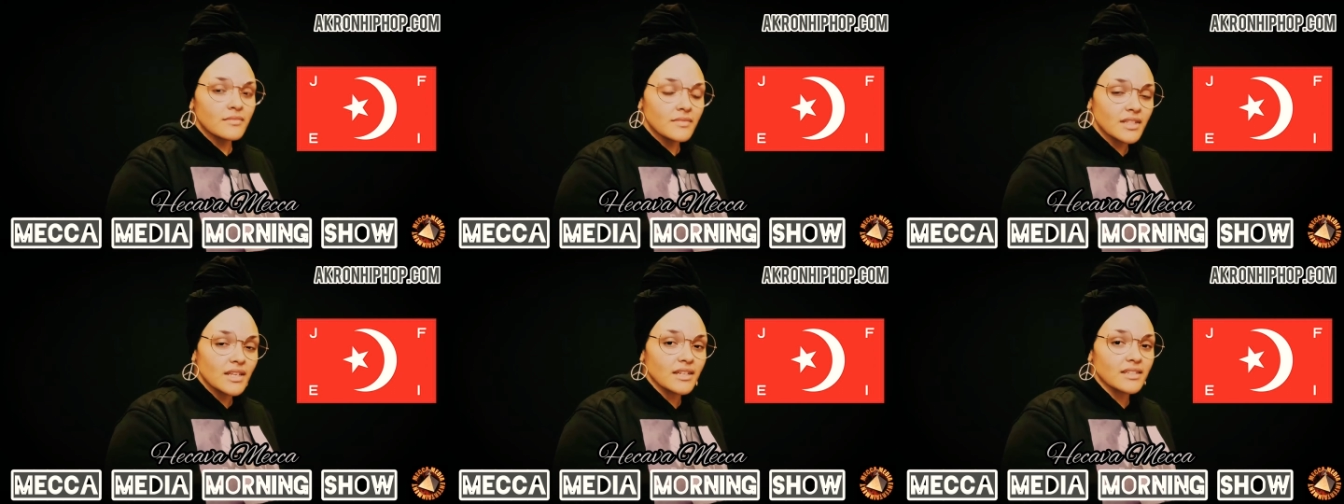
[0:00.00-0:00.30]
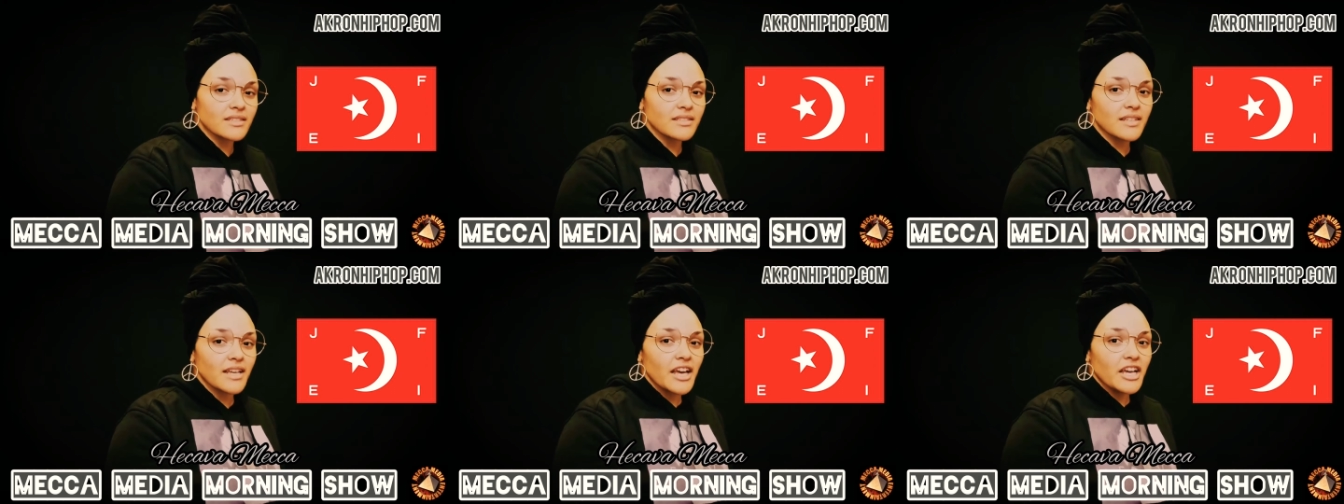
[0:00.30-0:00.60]

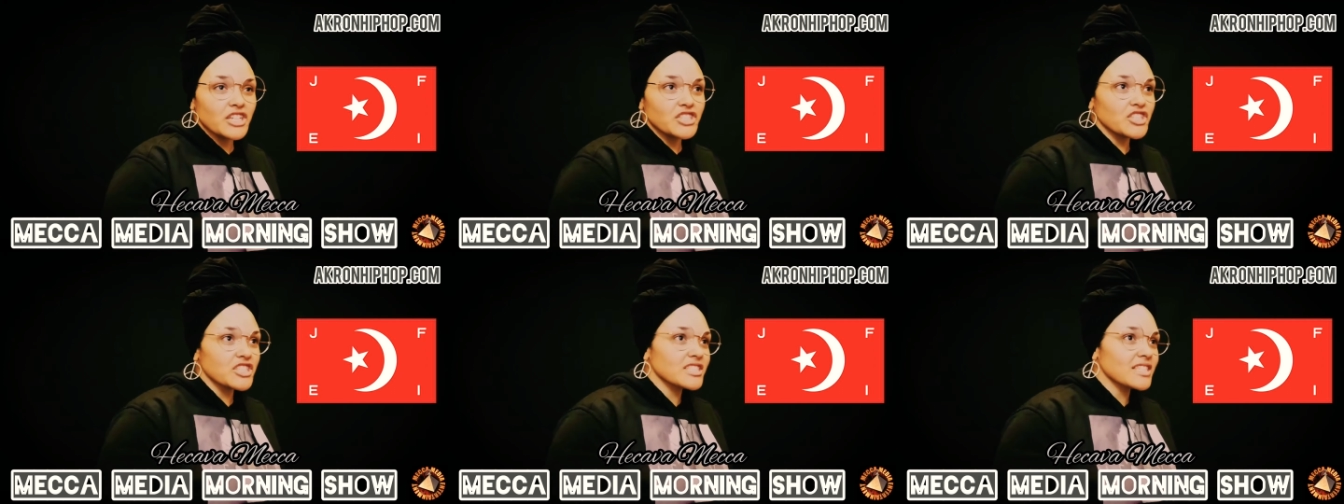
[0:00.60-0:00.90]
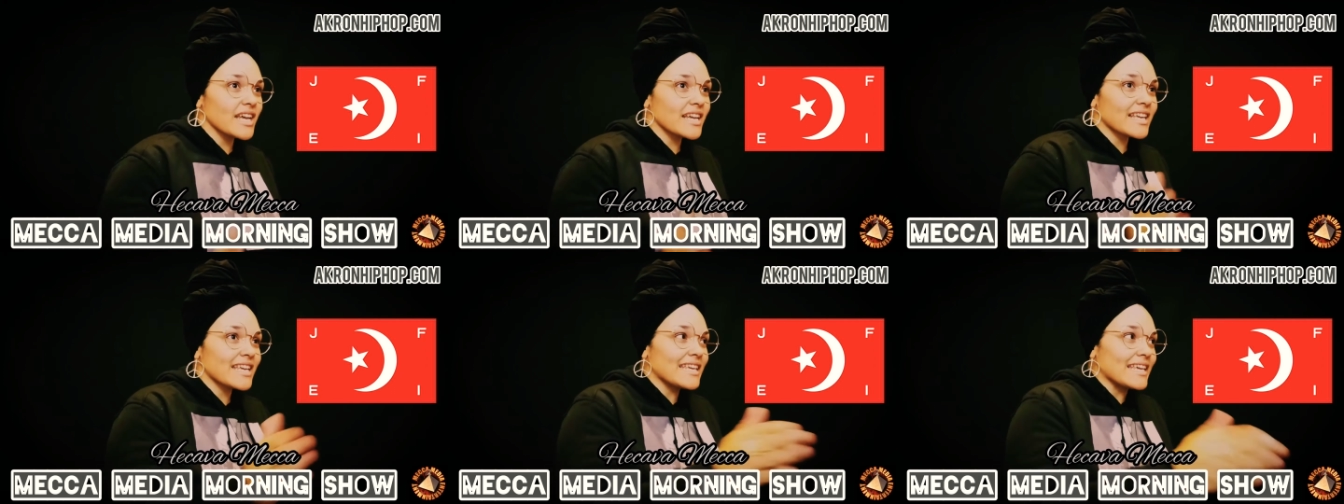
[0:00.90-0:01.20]
Yes. So, Just
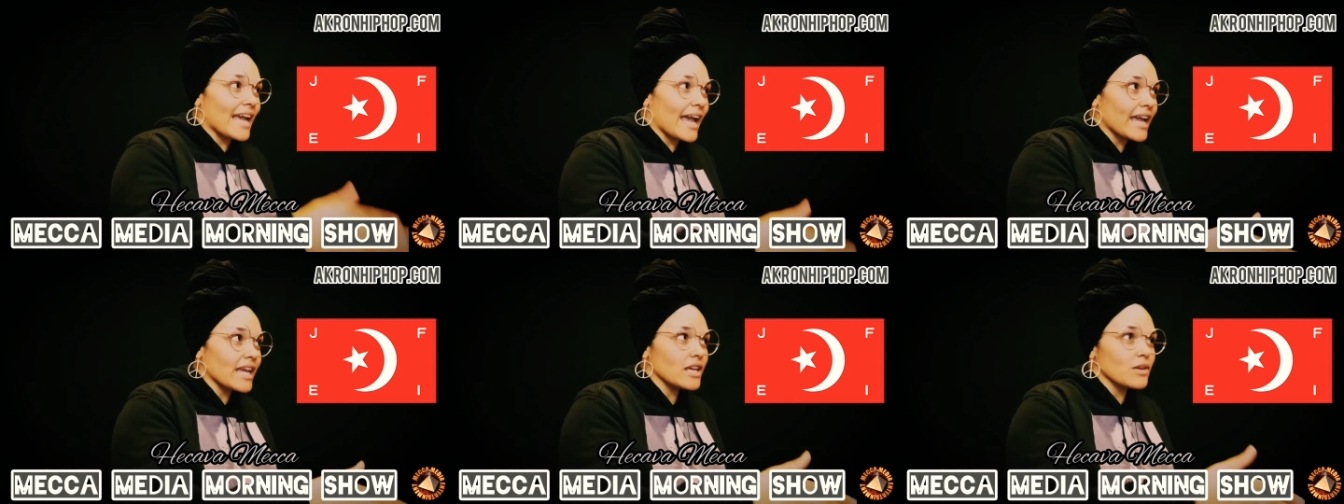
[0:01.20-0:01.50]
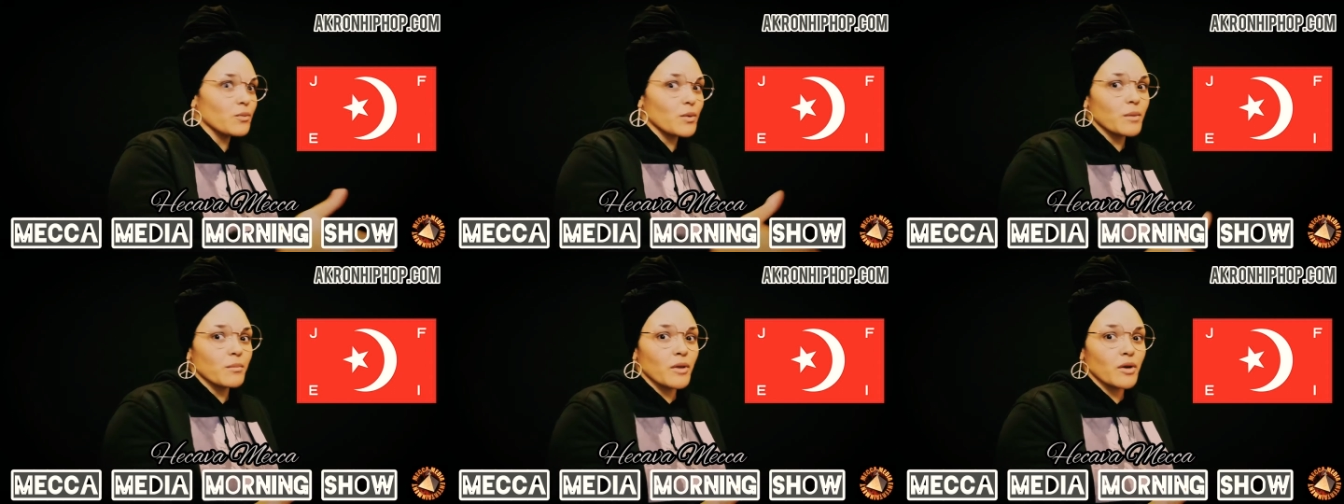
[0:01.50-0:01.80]
like he ate
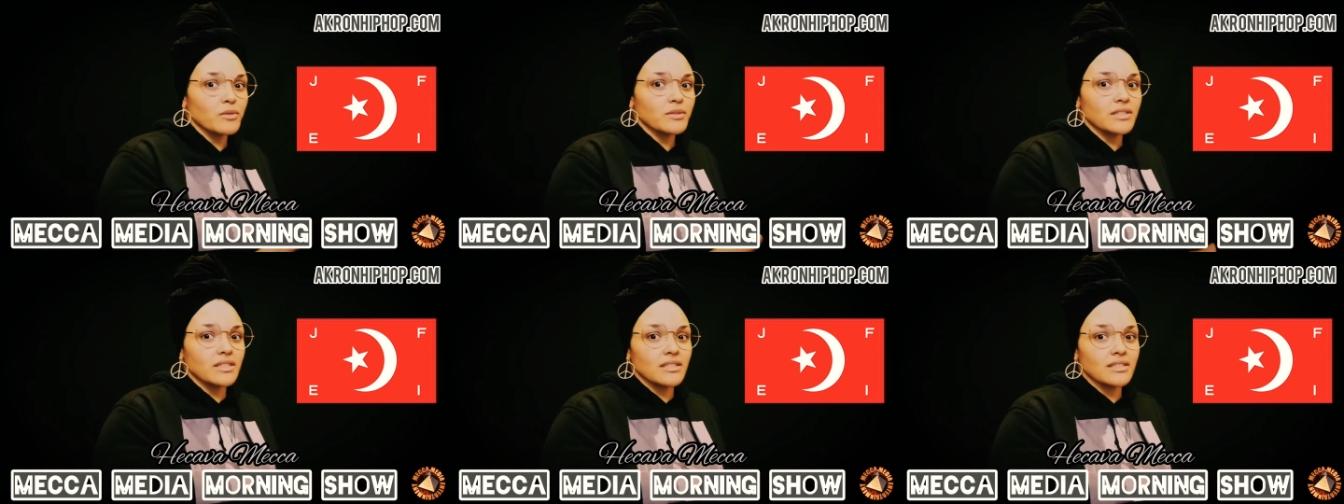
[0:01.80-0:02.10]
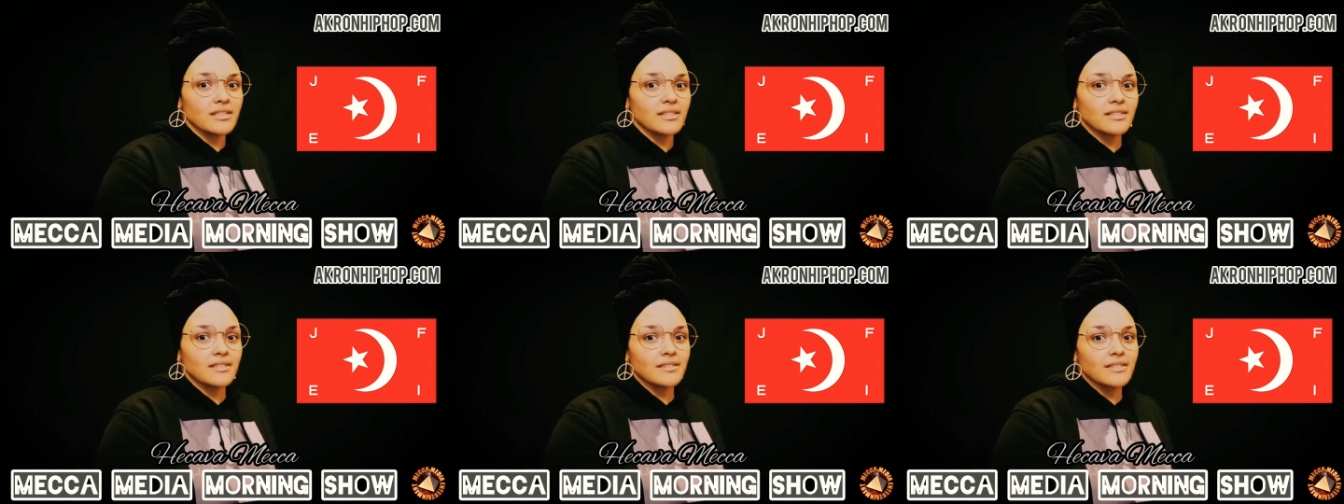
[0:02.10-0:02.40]
with
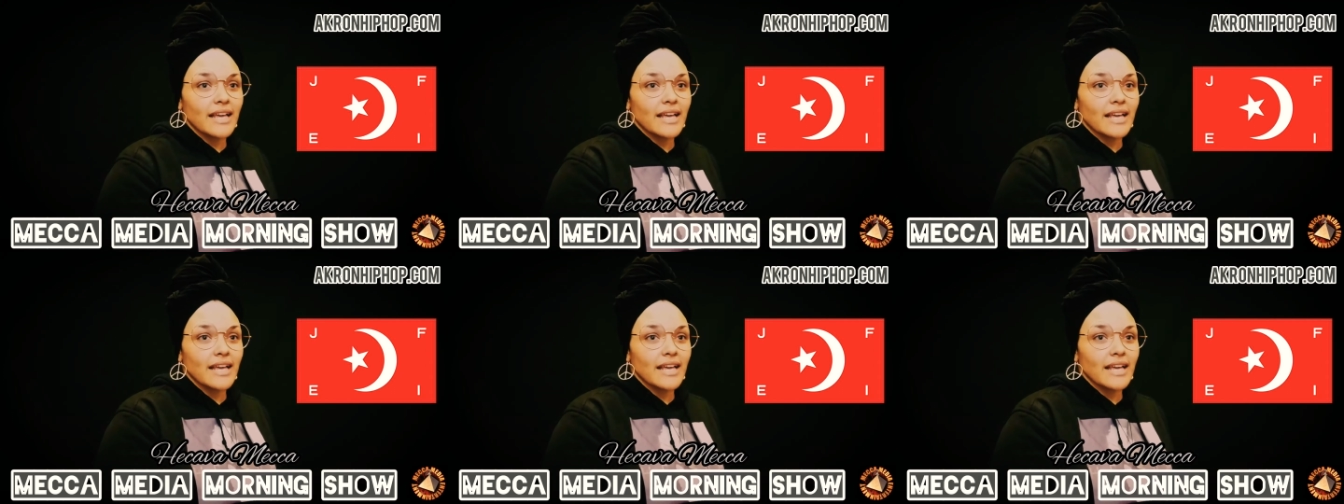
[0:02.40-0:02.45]
Moses,